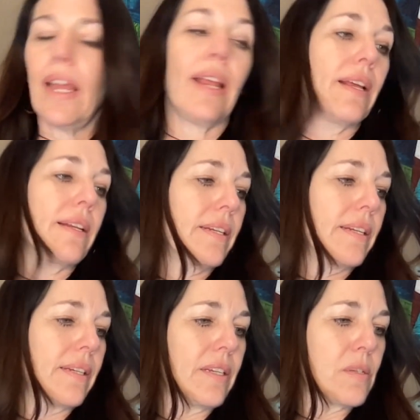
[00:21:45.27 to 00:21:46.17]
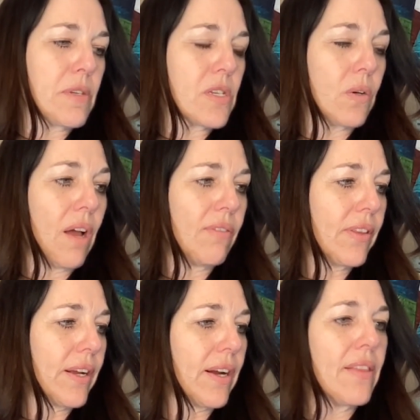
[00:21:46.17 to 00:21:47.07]
And he's been so
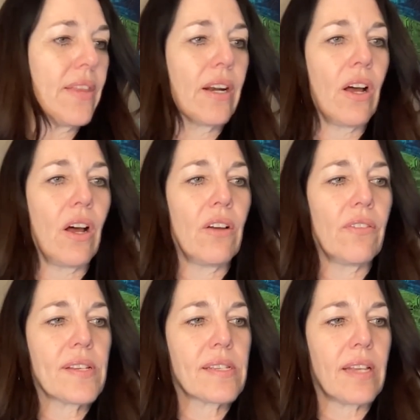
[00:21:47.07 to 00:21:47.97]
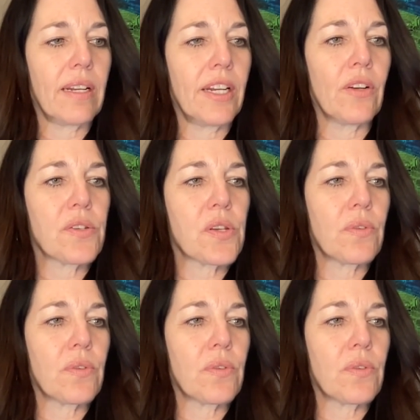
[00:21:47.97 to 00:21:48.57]
awful there. And then all of a sudden,